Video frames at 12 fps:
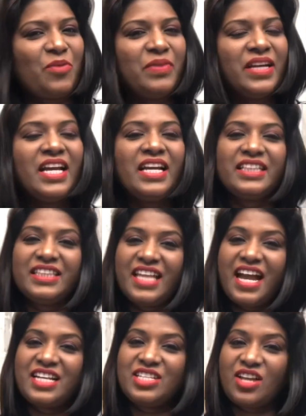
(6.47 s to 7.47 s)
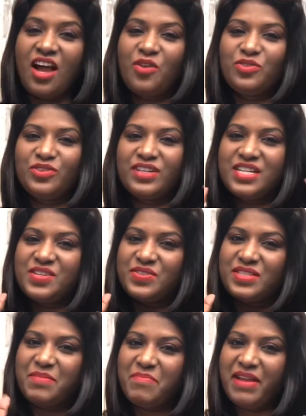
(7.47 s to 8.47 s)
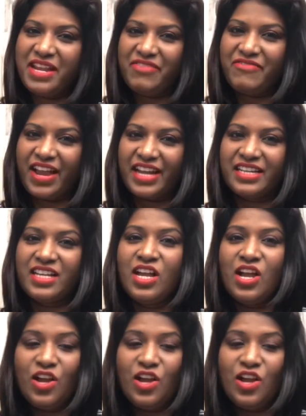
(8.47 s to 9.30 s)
topic, that's how to reduce the belly fat.